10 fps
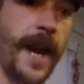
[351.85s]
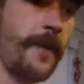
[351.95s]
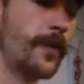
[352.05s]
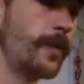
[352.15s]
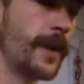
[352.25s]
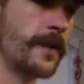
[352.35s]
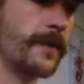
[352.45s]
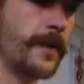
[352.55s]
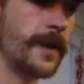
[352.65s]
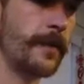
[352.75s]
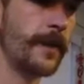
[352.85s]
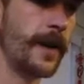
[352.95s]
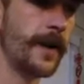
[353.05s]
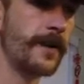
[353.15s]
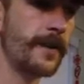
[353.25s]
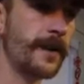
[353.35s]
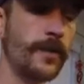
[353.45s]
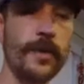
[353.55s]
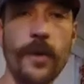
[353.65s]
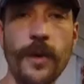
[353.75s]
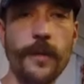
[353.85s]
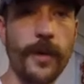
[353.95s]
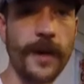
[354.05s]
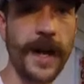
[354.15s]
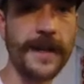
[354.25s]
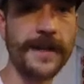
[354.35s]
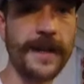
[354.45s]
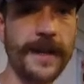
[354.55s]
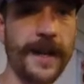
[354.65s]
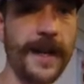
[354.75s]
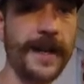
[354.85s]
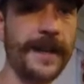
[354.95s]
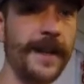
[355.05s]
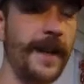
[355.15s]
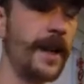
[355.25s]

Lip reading: After you play those first couple cards, you know what your opponent has in their hand,